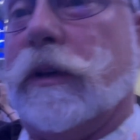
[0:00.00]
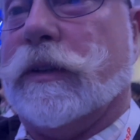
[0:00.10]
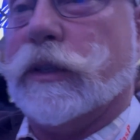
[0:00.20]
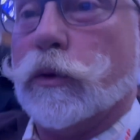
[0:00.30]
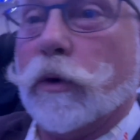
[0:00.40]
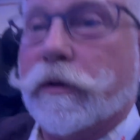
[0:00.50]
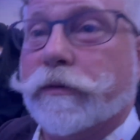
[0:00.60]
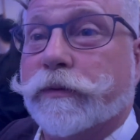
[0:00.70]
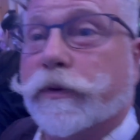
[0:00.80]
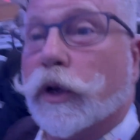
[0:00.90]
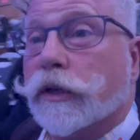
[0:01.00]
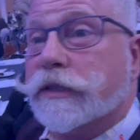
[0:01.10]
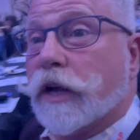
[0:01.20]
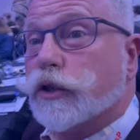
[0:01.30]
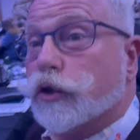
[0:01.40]
sort of full,
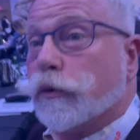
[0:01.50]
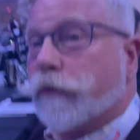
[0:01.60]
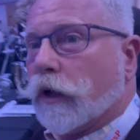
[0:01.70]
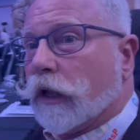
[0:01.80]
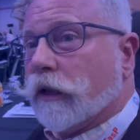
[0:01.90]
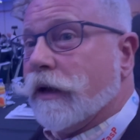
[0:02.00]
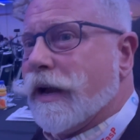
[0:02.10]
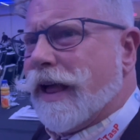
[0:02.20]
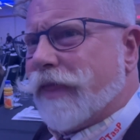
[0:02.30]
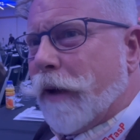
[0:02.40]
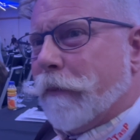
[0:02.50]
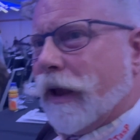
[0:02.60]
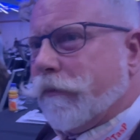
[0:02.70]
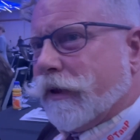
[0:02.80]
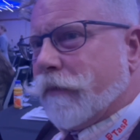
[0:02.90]
it's not too full. That
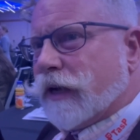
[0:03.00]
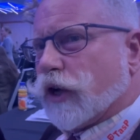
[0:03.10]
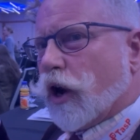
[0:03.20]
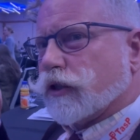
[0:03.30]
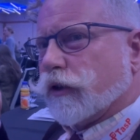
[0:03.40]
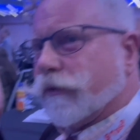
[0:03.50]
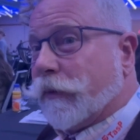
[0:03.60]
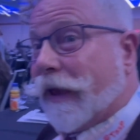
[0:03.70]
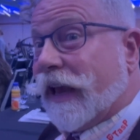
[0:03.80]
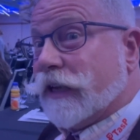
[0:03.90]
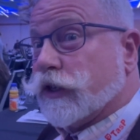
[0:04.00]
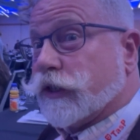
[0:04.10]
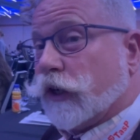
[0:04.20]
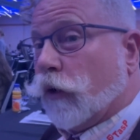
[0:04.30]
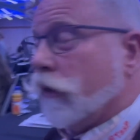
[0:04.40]
might be my doctor from
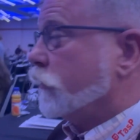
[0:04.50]
ages ago, I'm